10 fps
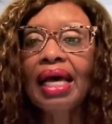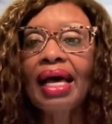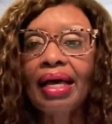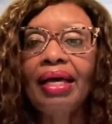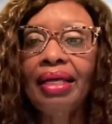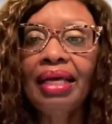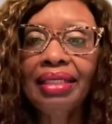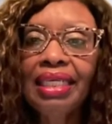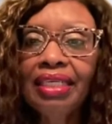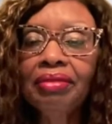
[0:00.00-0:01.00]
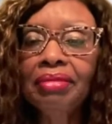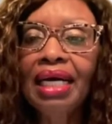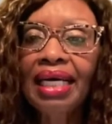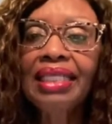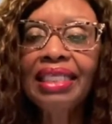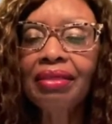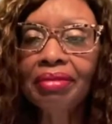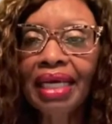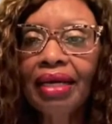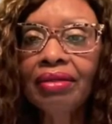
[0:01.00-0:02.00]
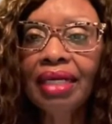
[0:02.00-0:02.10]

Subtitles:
I need them. I need them now.